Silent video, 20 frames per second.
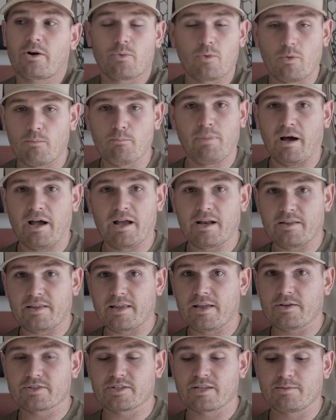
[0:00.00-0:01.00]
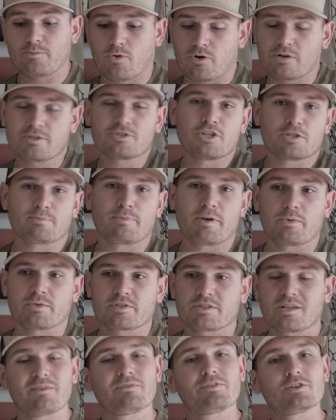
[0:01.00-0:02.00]
I don't buy anything else anymore, just my
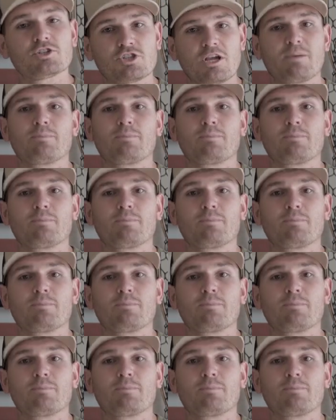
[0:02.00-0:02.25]
own stuff.